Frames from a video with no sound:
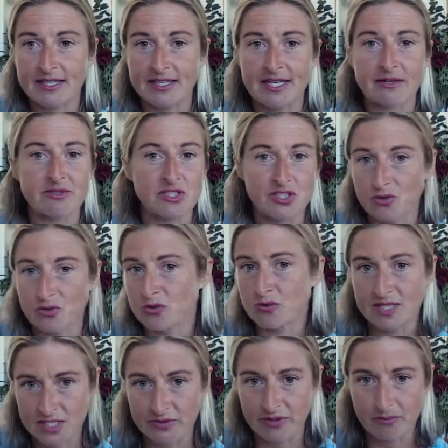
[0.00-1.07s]
and then I was just
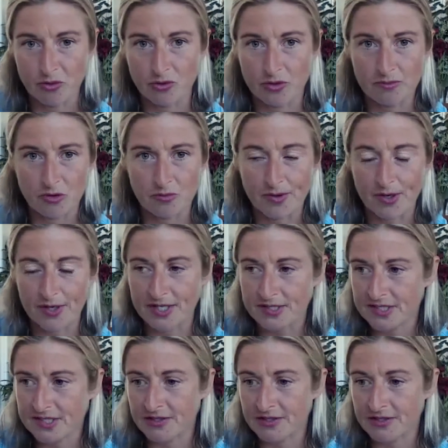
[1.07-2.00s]
always doing more and more products.